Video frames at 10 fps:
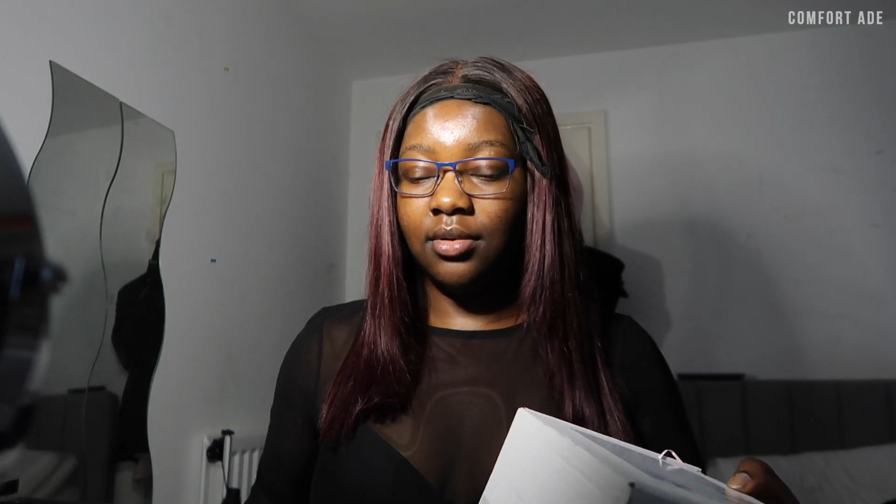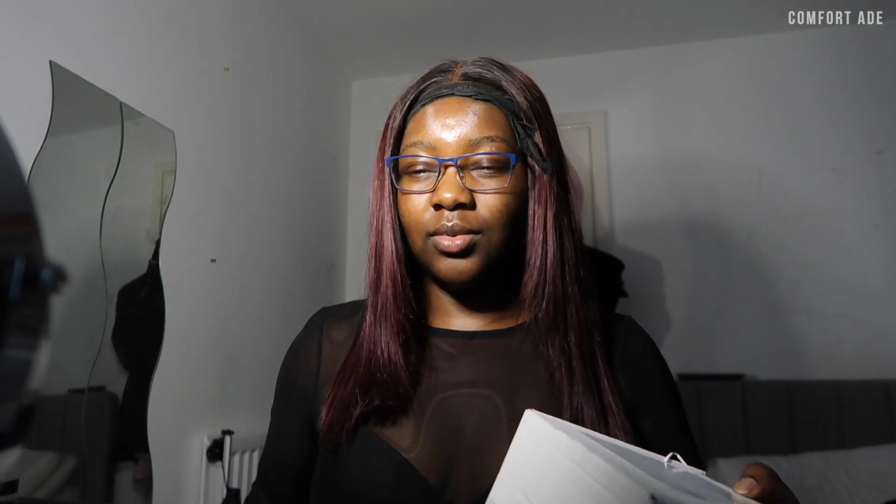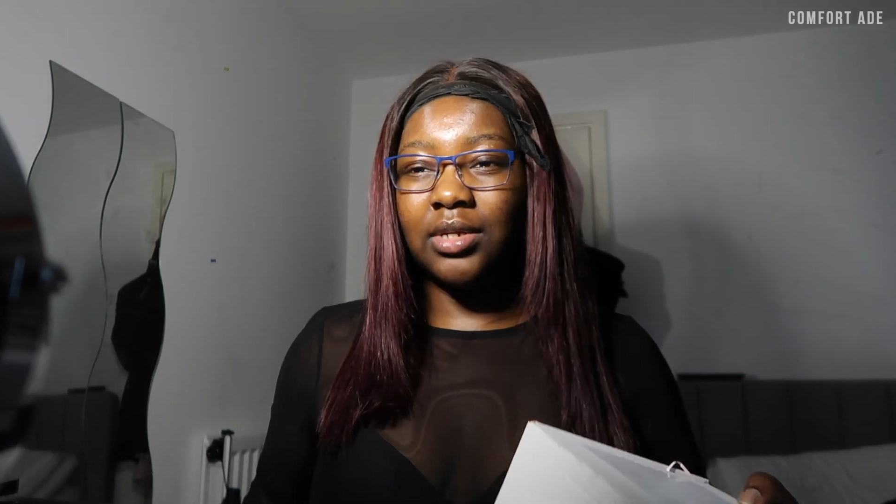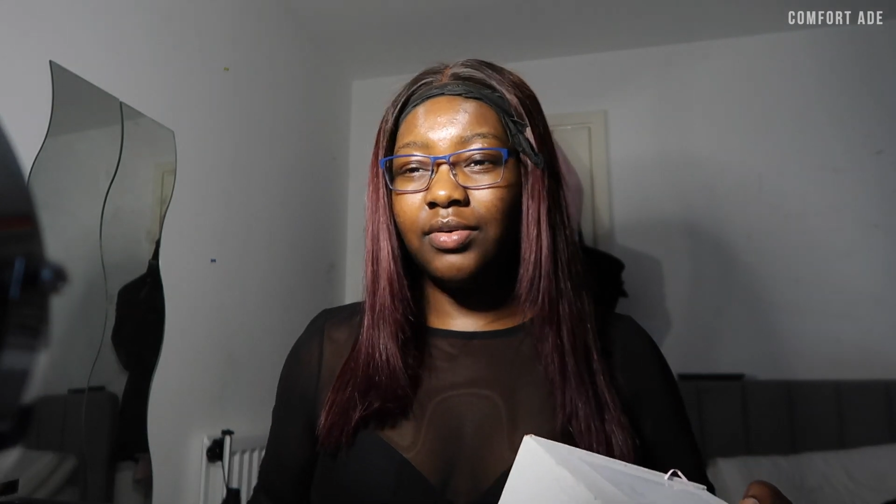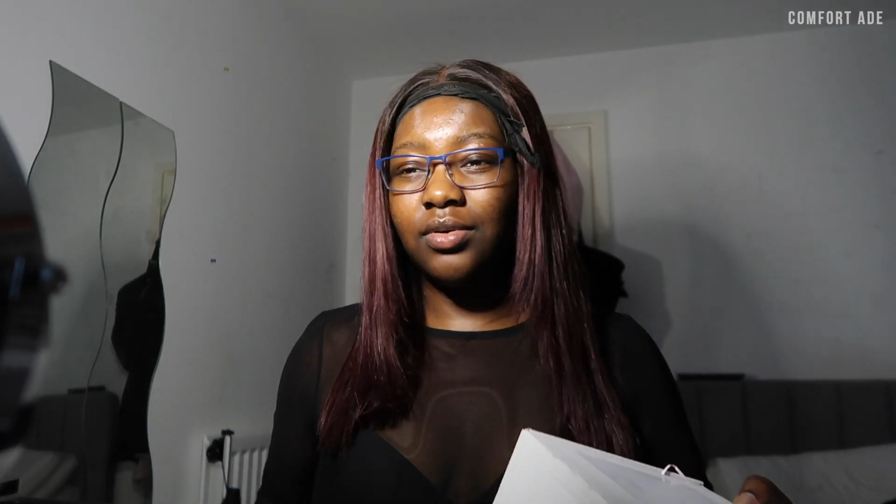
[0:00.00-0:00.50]

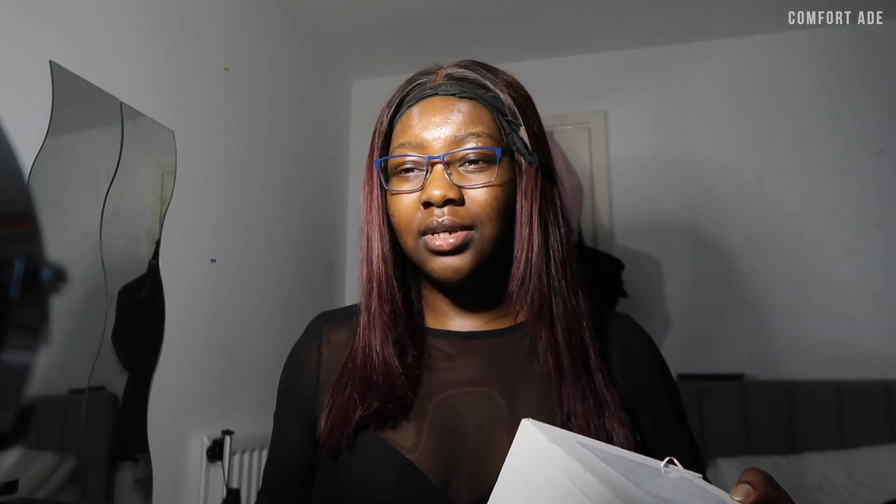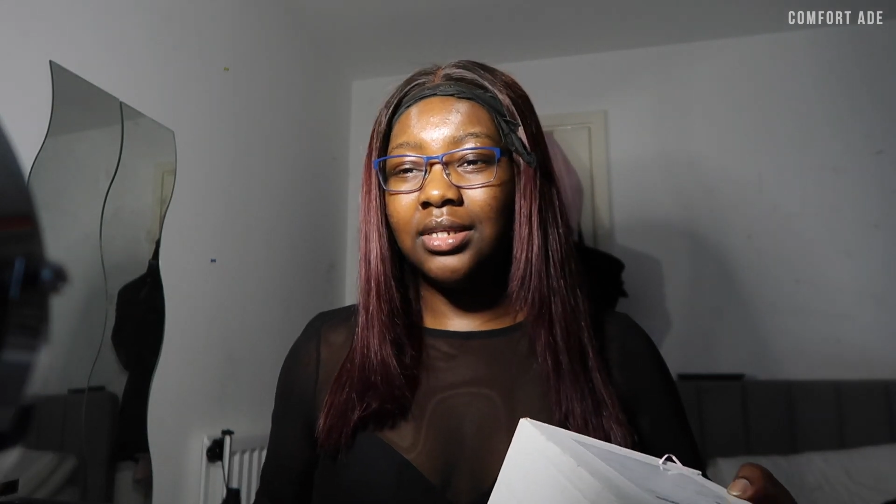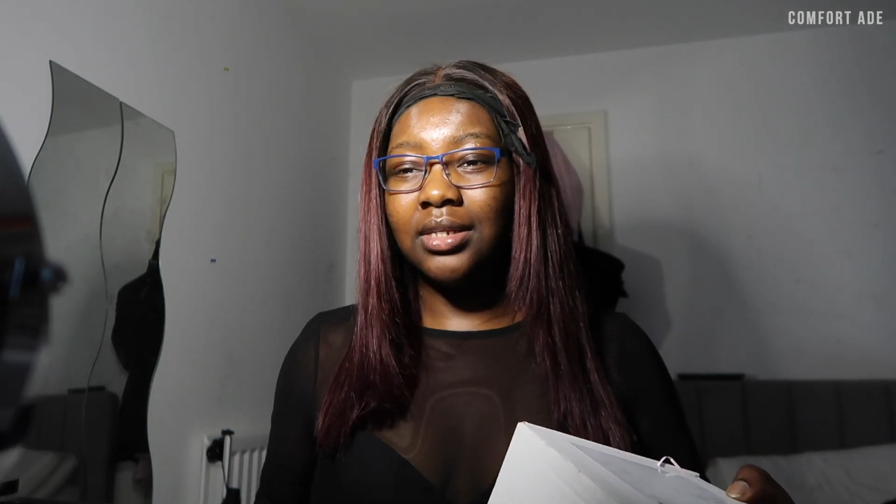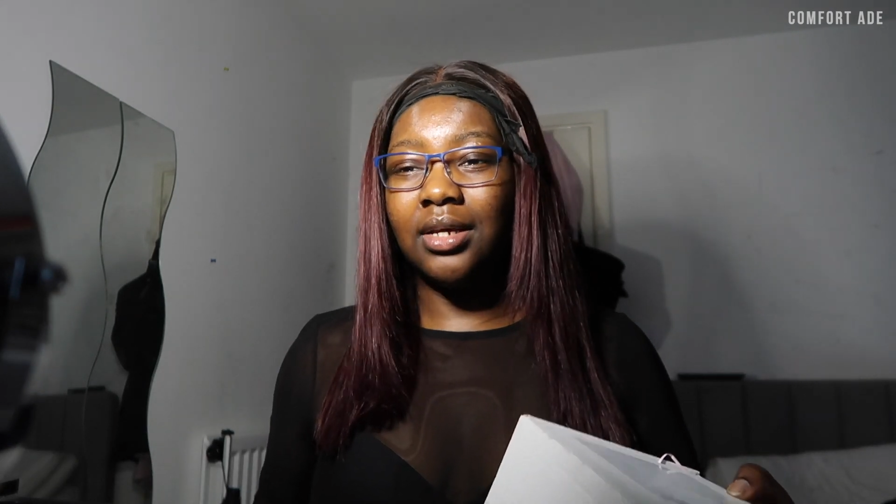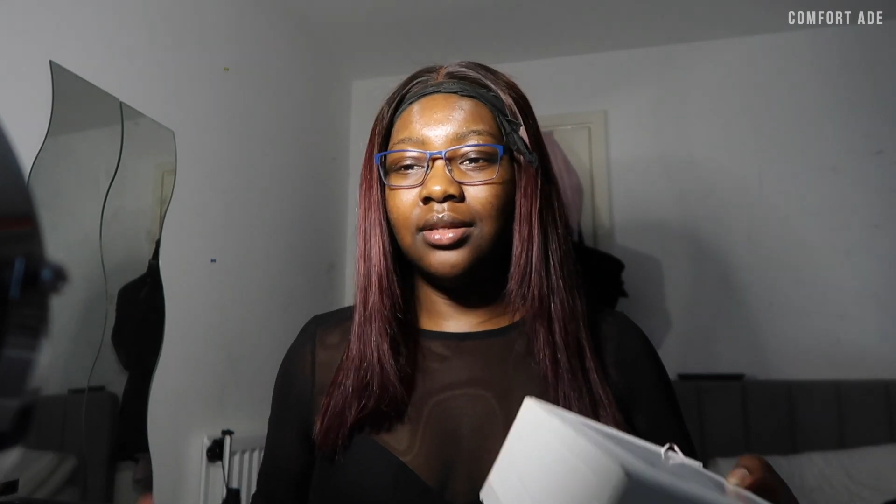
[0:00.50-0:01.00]
Was I recording
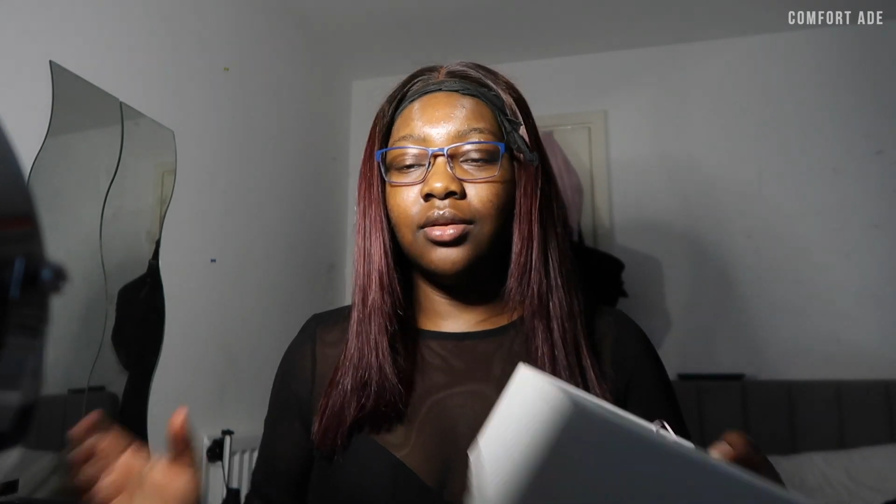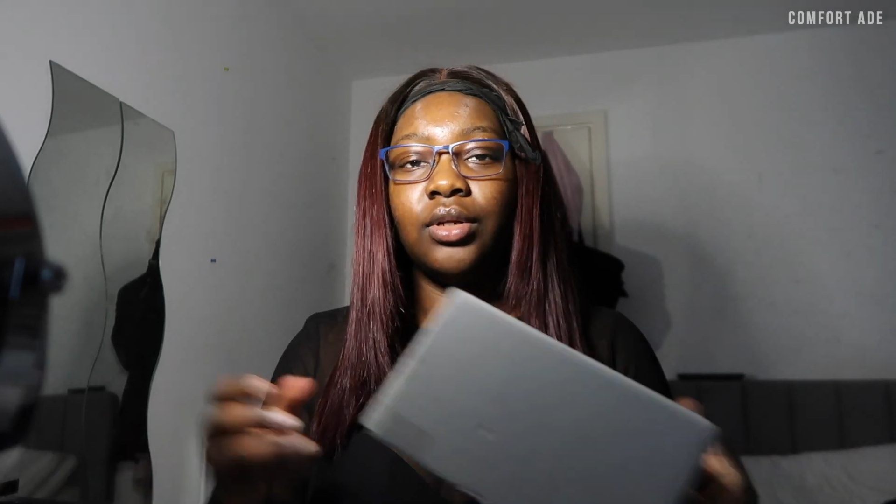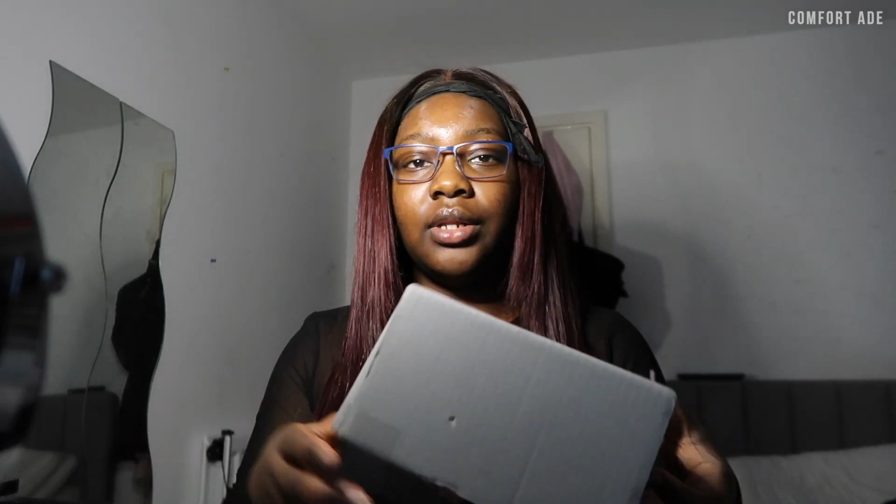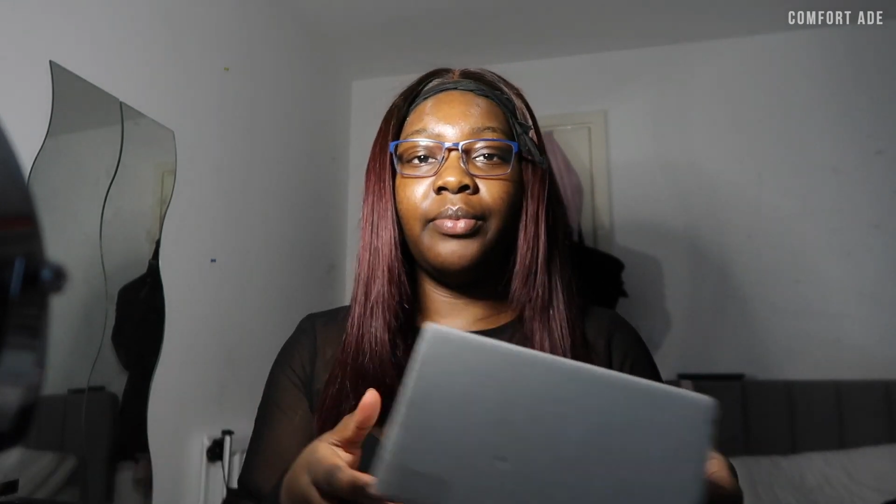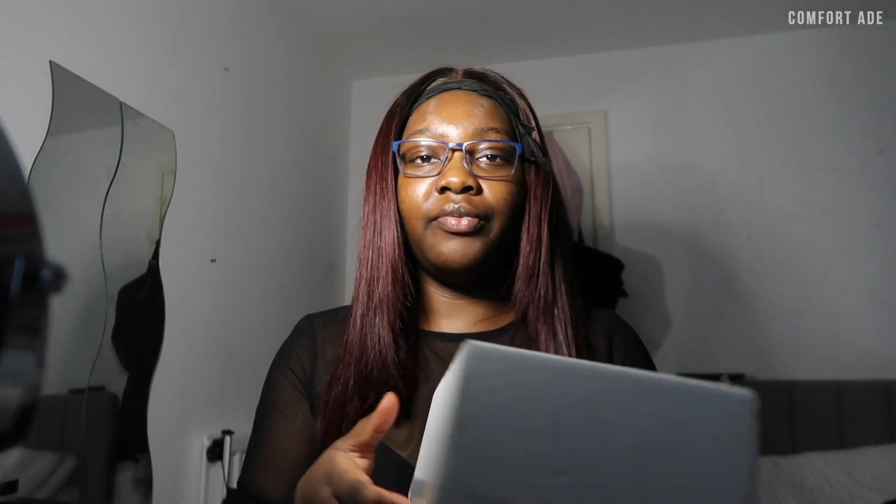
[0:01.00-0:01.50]
yesterday? No,
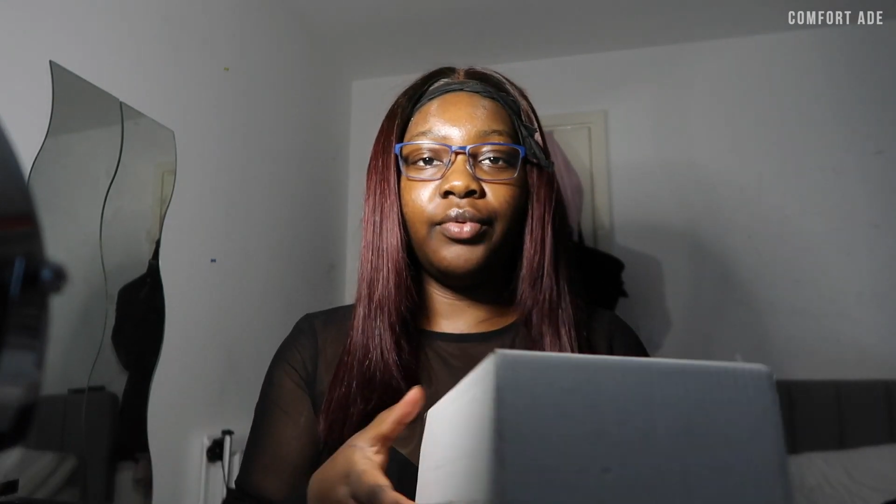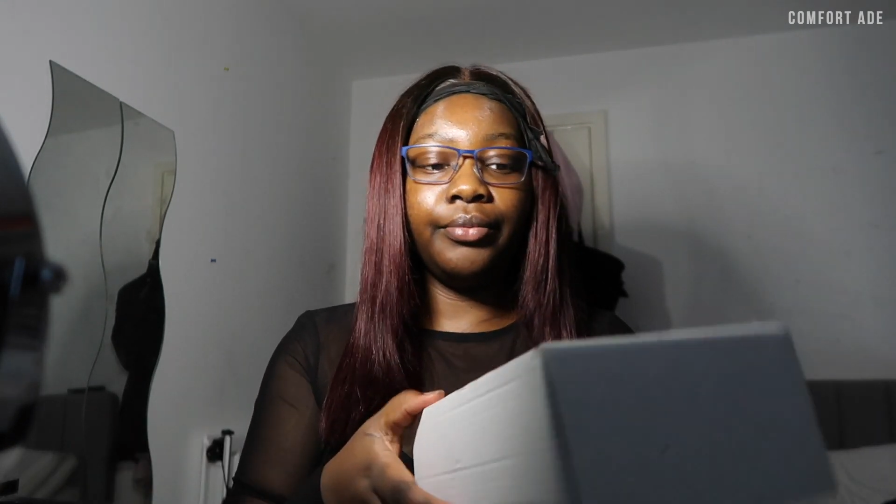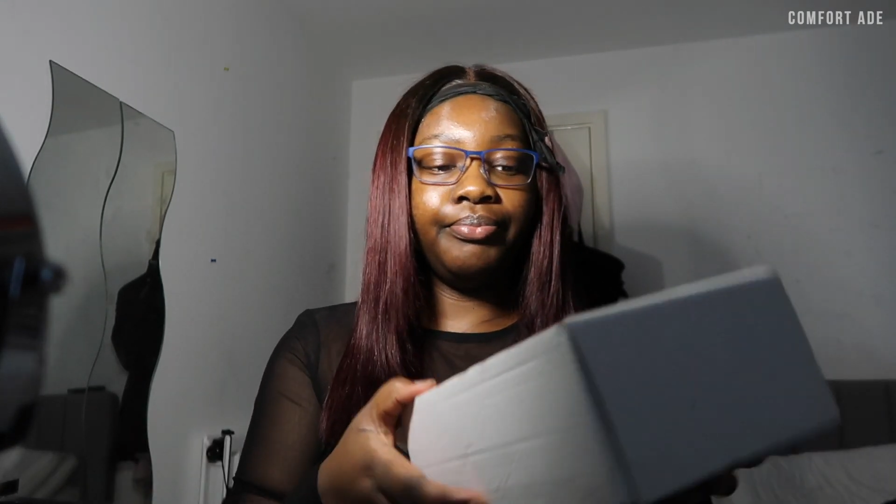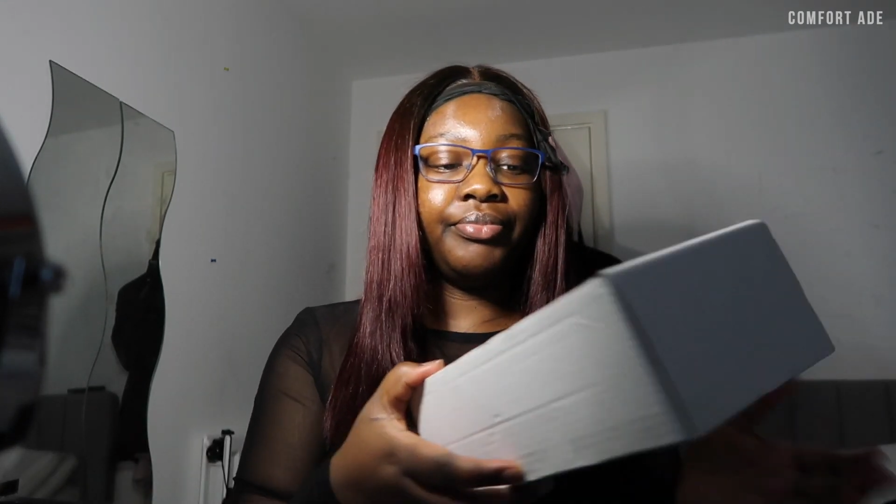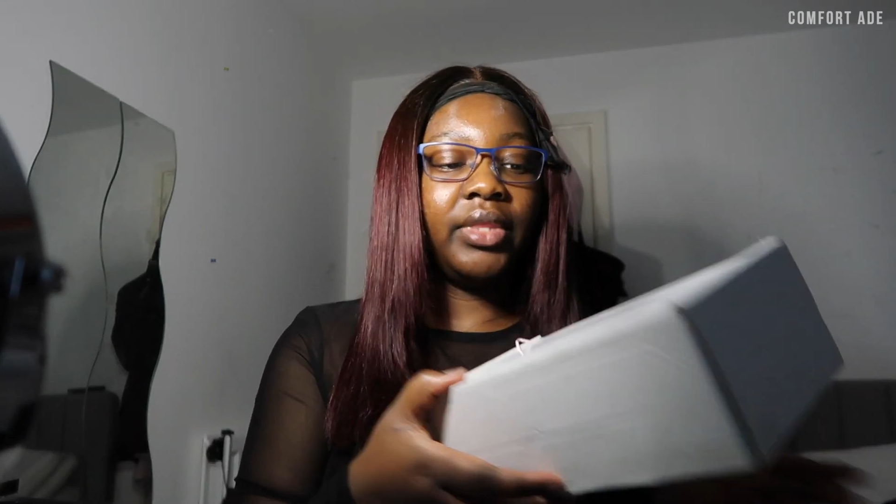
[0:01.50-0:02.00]
the day before.